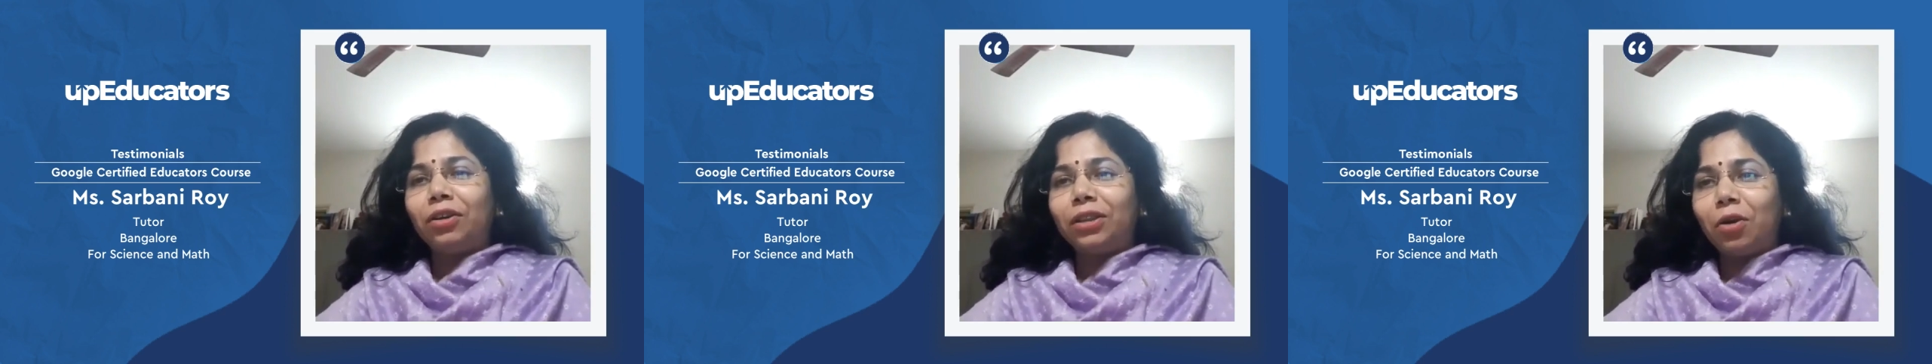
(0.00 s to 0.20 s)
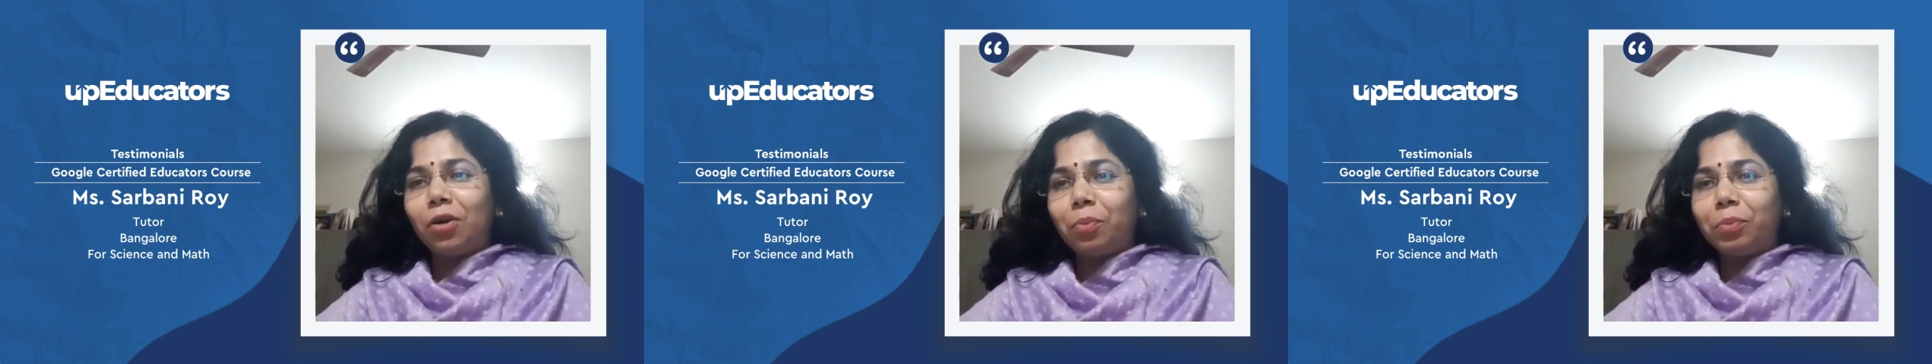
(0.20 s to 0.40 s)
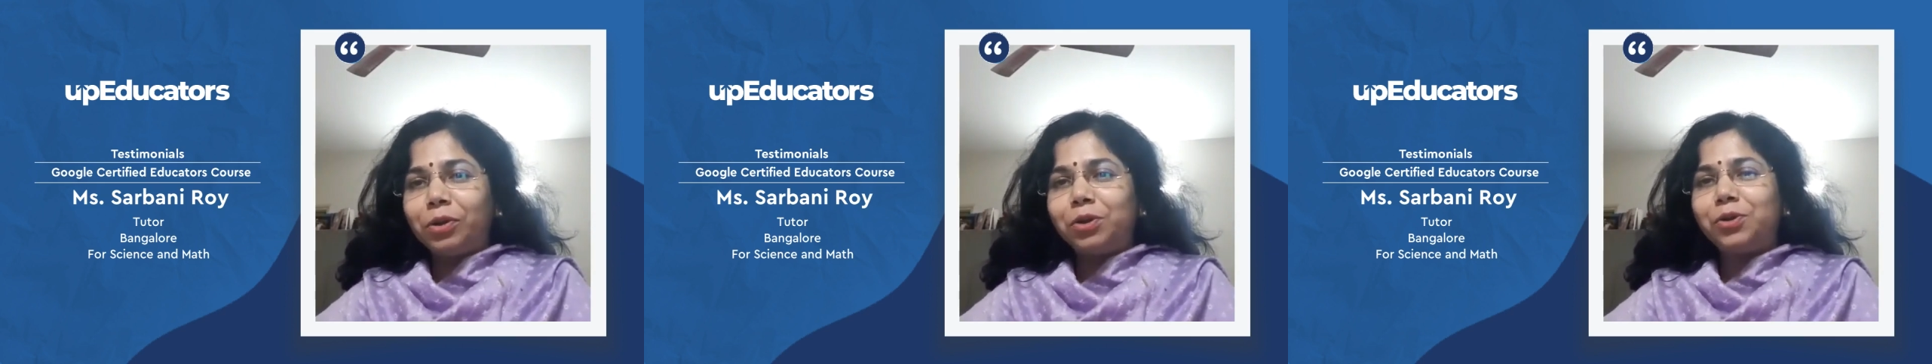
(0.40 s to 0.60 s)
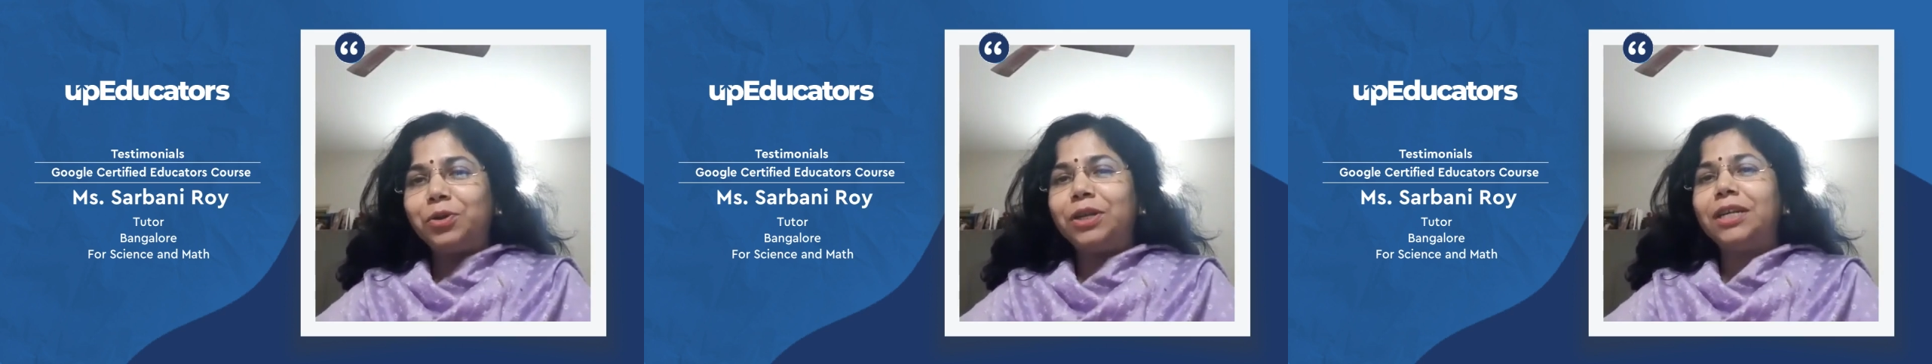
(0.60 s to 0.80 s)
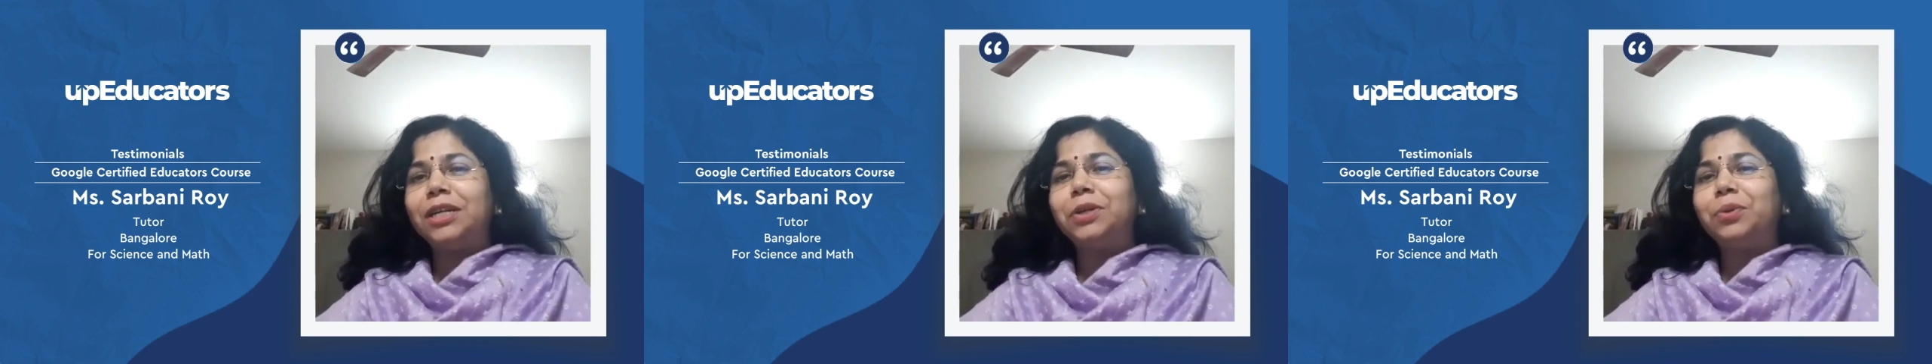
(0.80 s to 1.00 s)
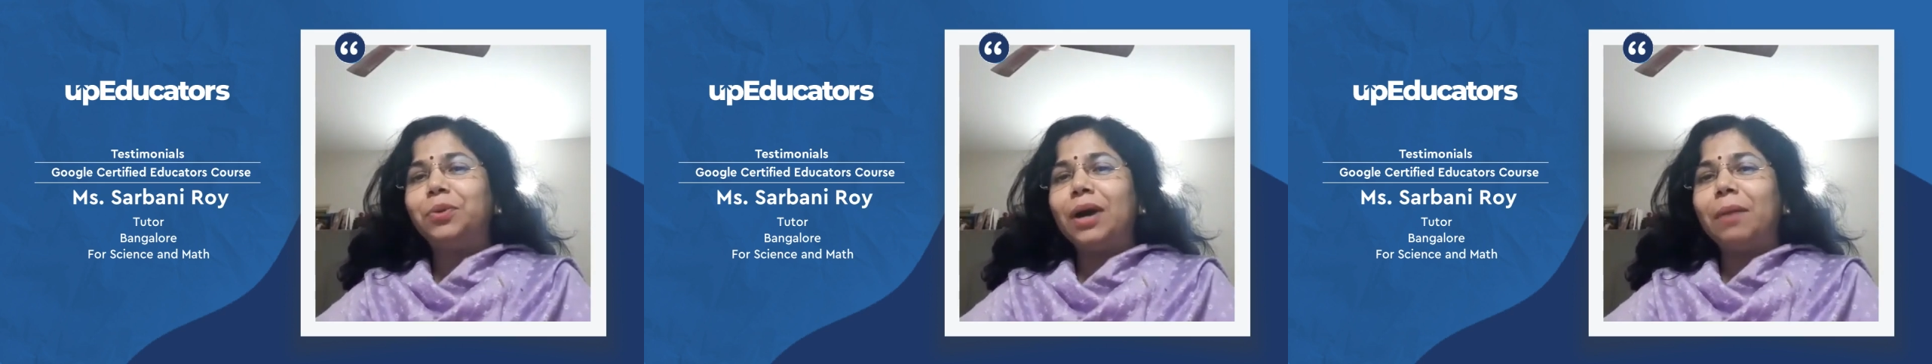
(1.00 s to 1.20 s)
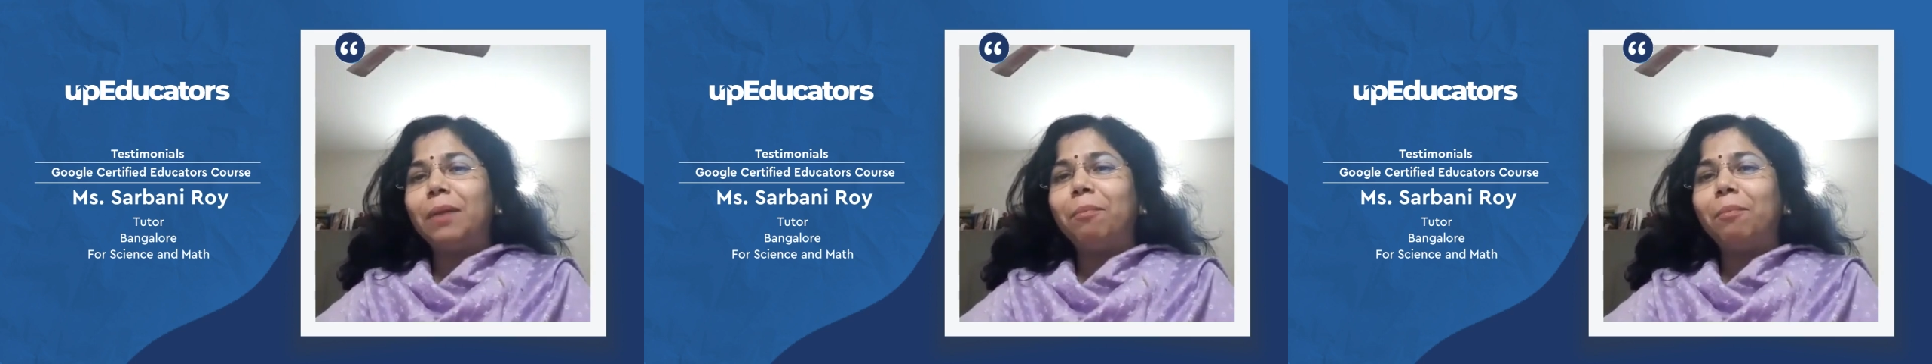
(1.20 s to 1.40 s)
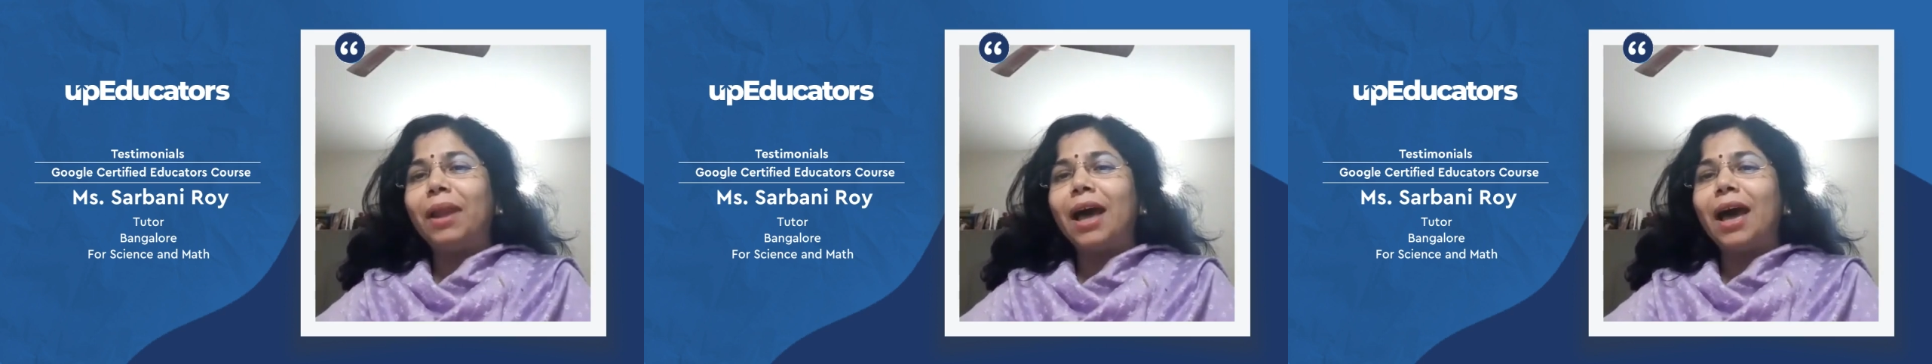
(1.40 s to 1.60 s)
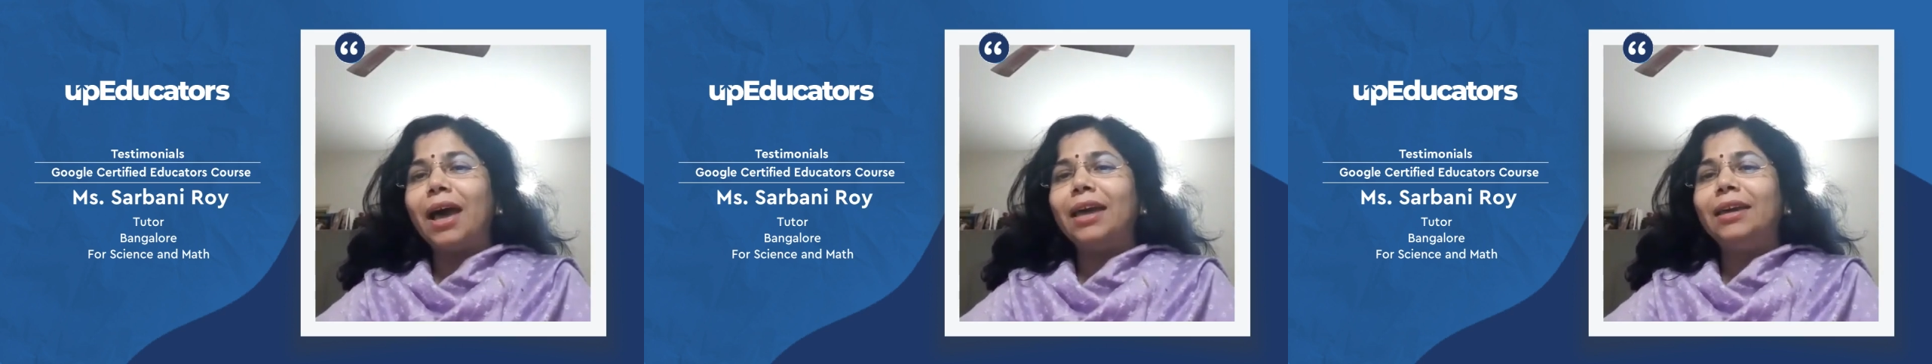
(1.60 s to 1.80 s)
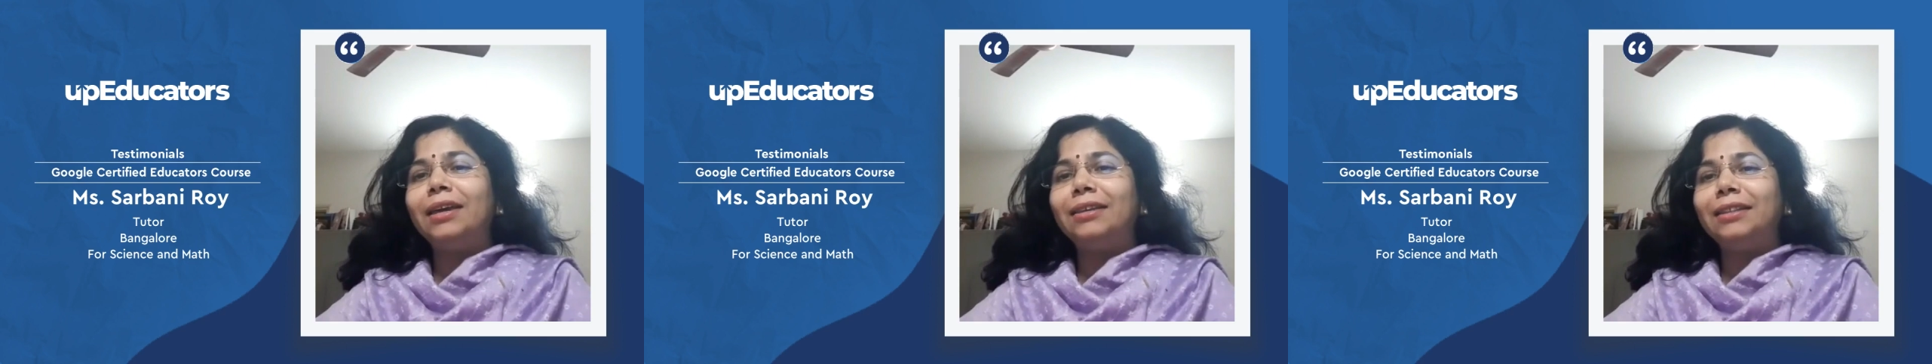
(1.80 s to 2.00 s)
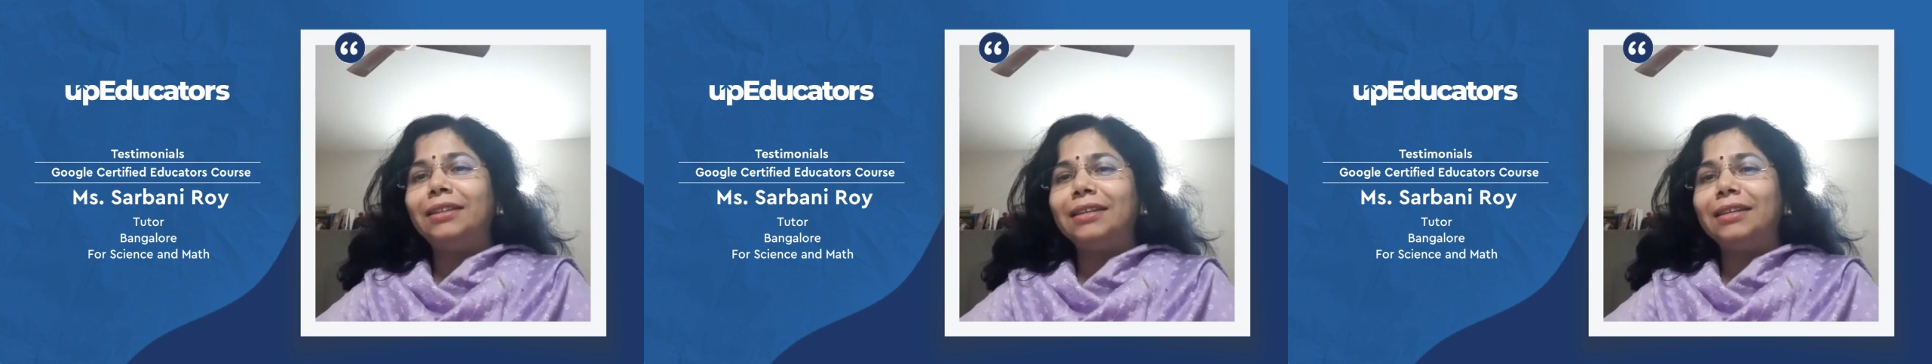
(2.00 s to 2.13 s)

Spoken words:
the opportunity to apply